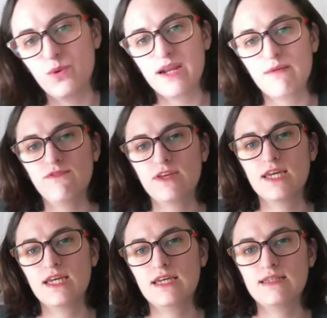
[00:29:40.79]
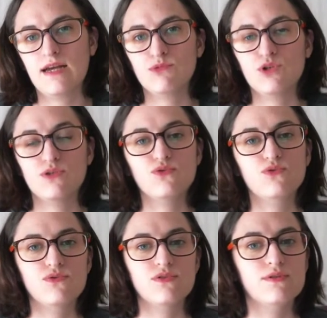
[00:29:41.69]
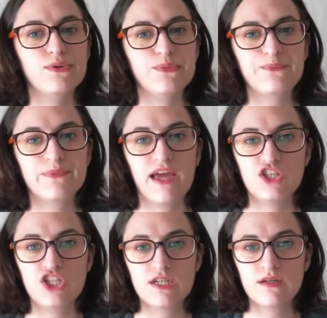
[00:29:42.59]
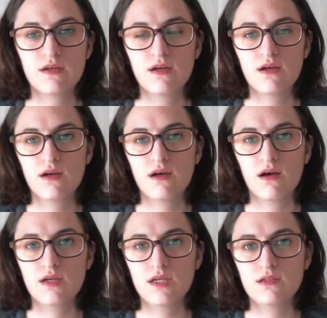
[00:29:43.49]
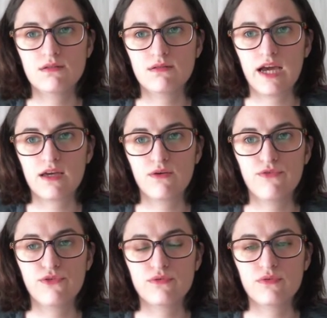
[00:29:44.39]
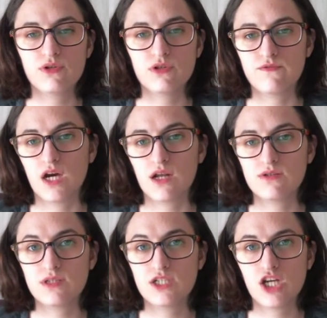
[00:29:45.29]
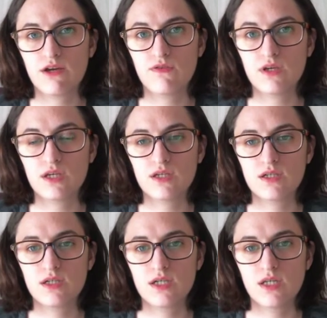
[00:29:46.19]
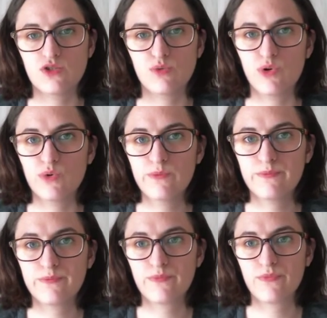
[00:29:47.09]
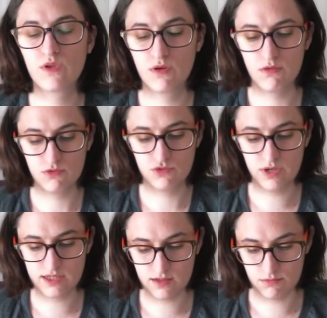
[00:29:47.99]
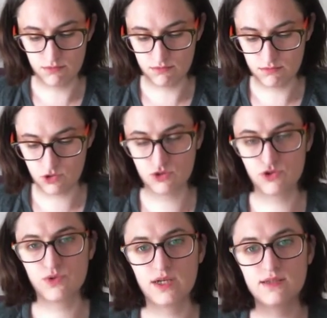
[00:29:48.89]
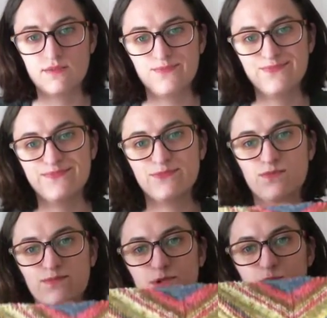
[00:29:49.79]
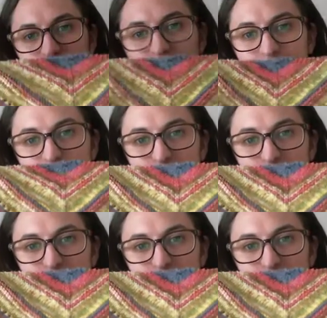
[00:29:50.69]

I'm thinking is I'm going to do the edging in like a few rows of garter stitch, I think, in the blue, to add some contrast to the end.